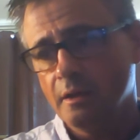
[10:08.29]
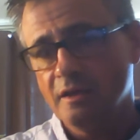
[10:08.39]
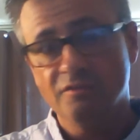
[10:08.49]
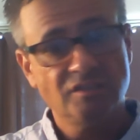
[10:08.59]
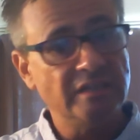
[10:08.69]

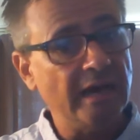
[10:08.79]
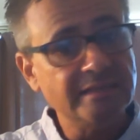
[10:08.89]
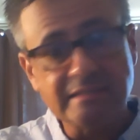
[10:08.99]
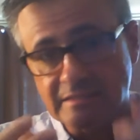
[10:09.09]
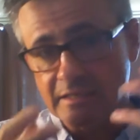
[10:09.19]
If it's not
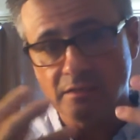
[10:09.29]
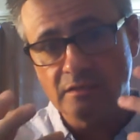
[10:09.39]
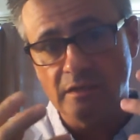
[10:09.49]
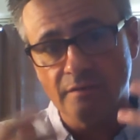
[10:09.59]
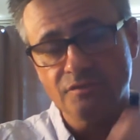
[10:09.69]
detailed
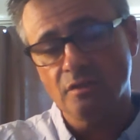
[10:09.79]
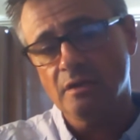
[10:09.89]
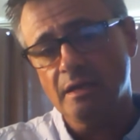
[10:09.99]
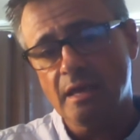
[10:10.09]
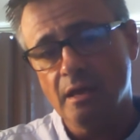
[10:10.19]
enough so that
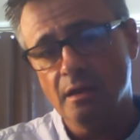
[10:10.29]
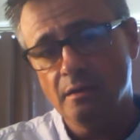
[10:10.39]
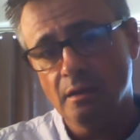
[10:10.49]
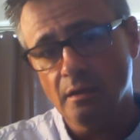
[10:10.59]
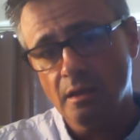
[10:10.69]
I can't
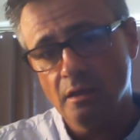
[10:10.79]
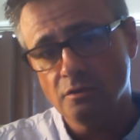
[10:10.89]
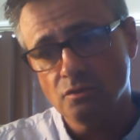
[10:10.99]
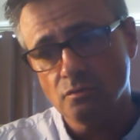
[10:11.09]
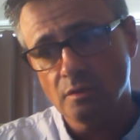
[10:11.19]

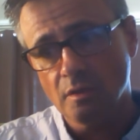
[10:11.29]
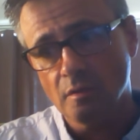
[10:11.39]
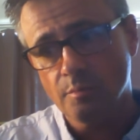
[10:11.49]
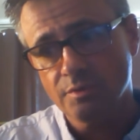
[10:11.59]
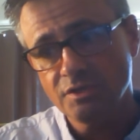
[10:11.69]
do the
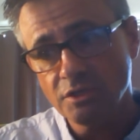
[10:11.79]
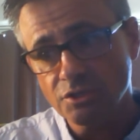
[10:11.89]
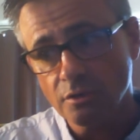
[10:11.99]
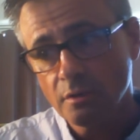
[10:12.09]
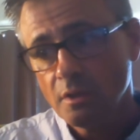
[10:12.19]
procedure,